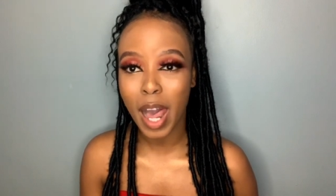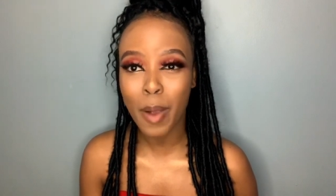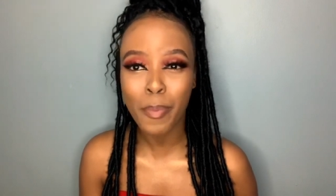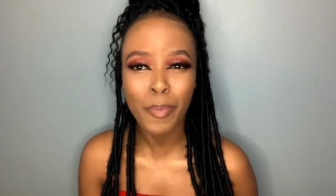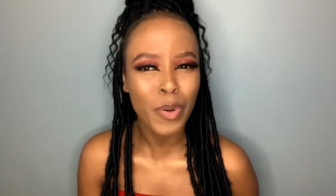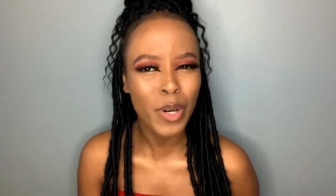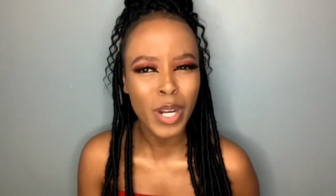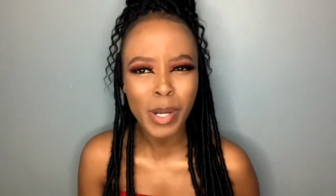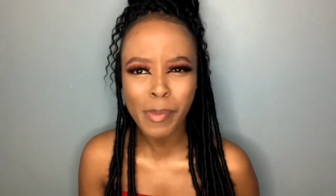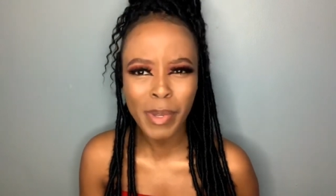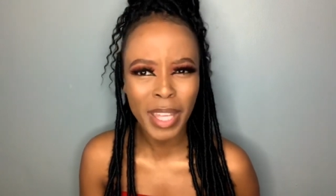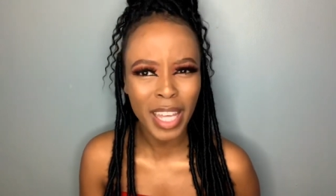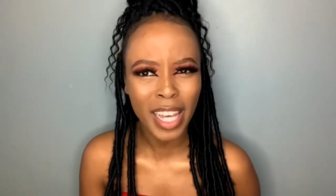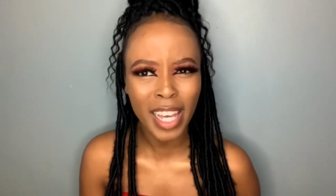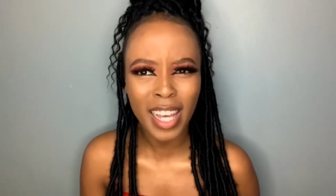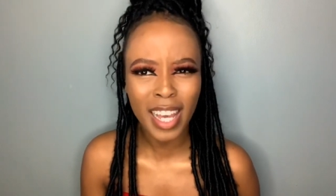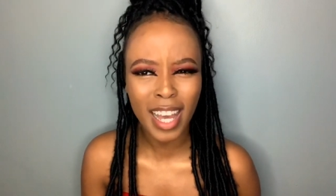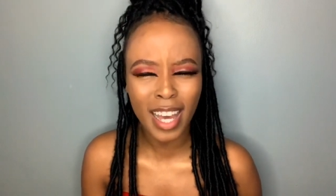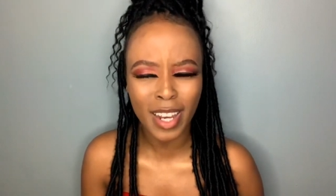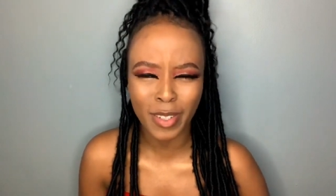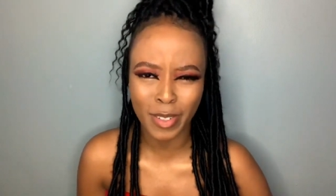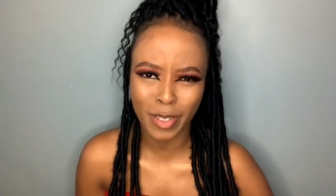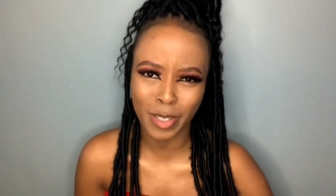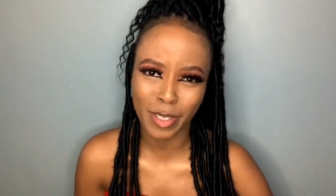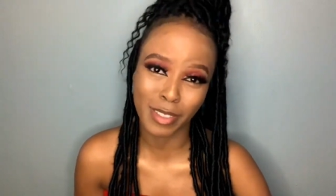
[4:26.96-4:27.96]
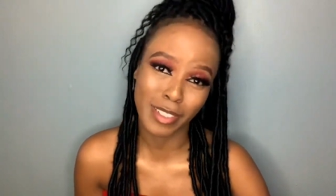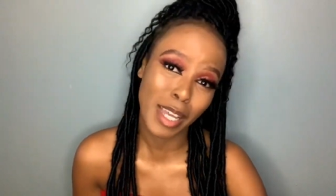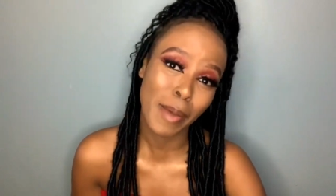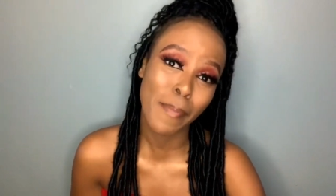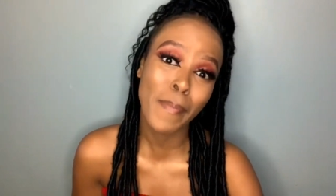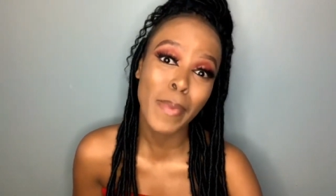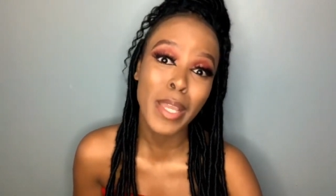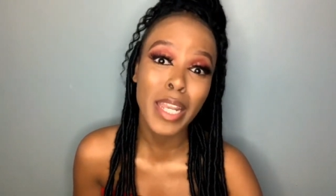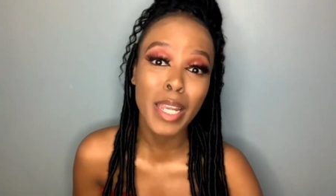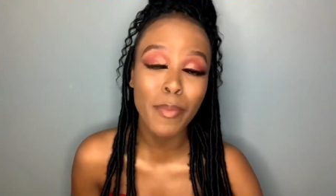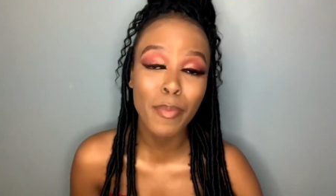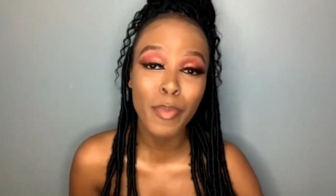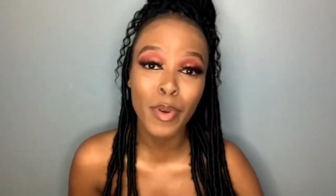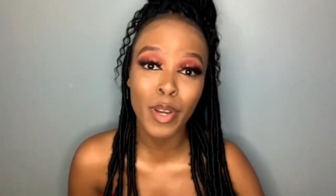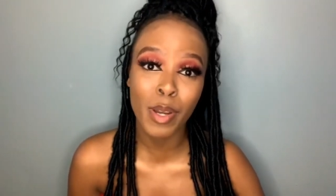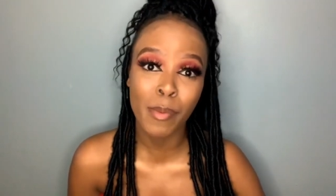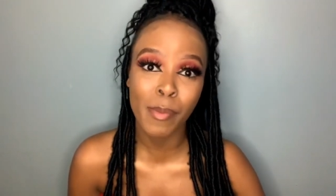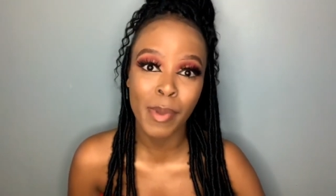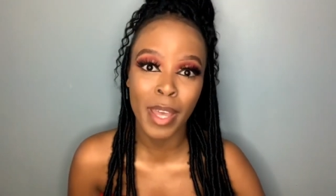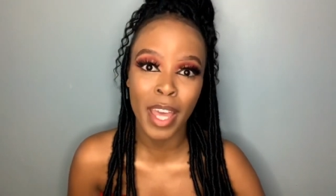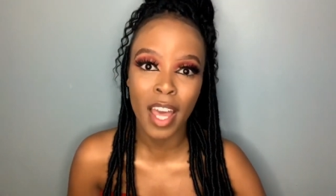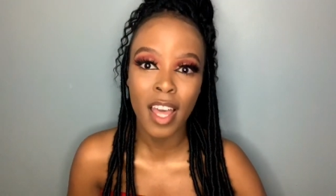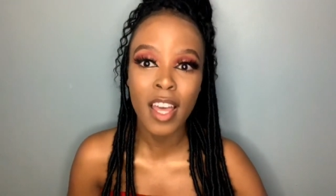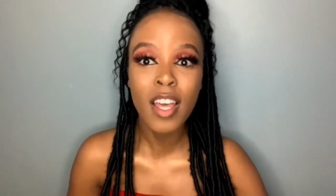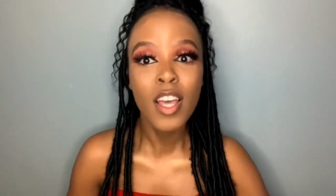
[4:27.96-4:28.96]
a premiere i don't know a mini
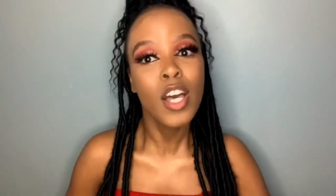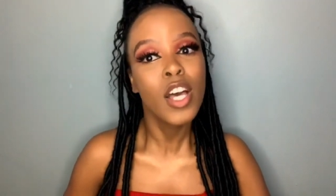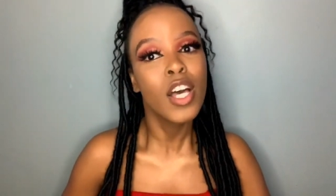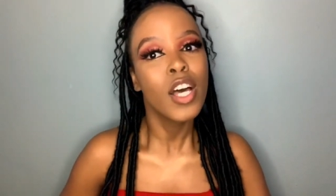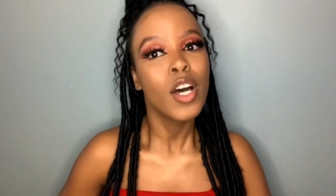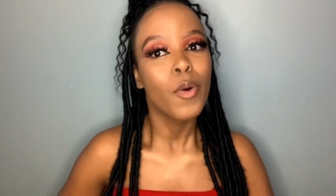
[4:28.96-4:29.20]
premiere